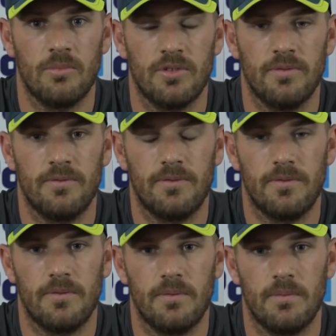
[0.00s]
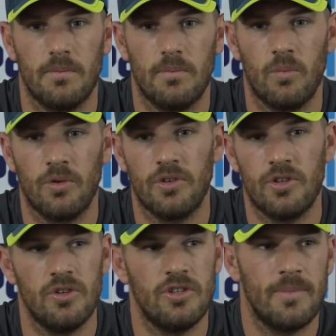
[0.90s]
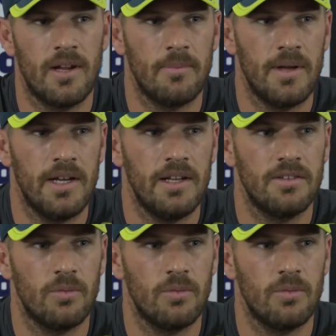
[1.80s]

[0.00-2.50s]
of wasn't a huge amount of meetings,